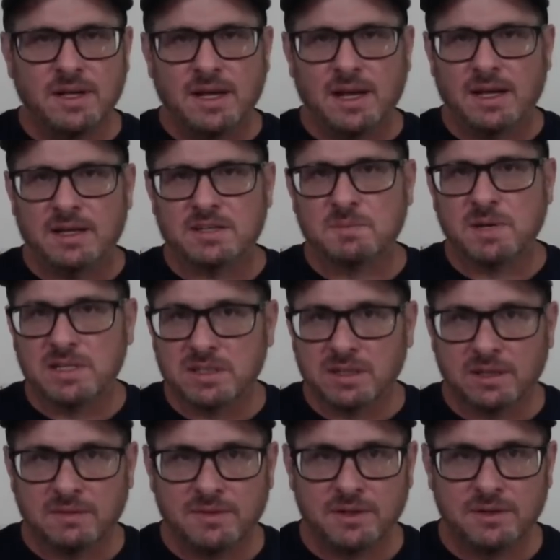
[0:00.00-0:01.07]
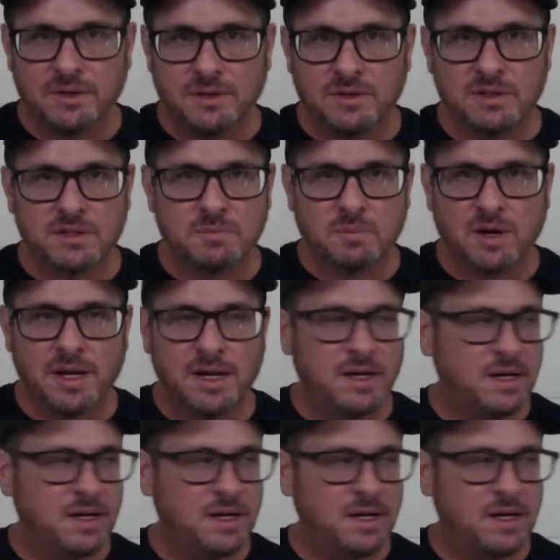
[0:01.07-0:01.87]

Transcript: And especially if you're new to spraying,